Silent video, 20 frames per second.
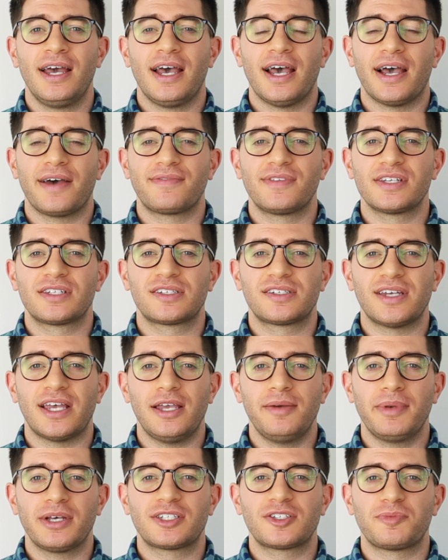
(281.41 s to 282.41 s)
have the
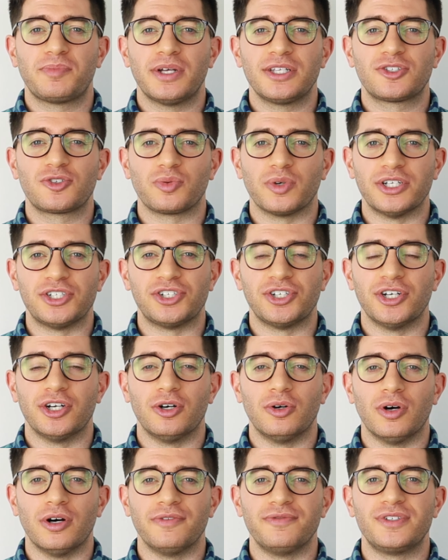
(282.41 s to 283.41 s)
same expense
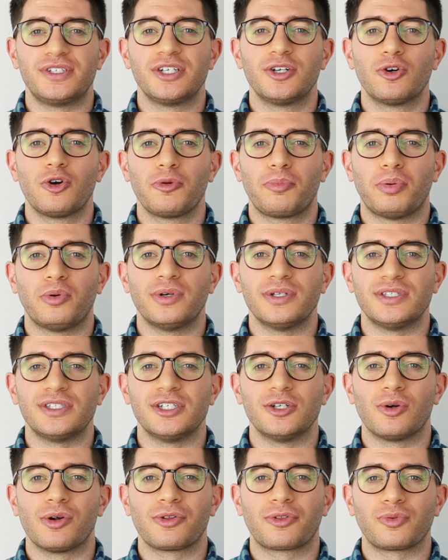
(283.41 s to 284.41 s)
ratio of
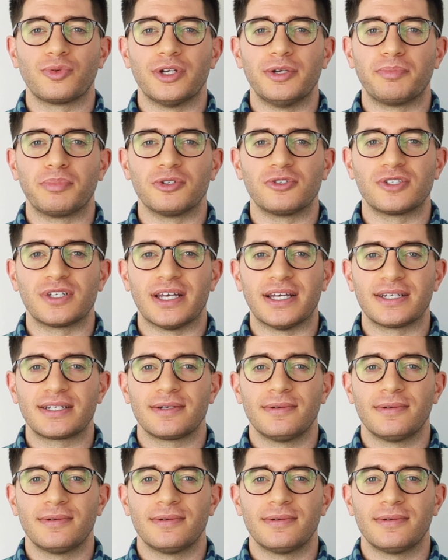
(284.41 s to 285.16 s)
0.03%.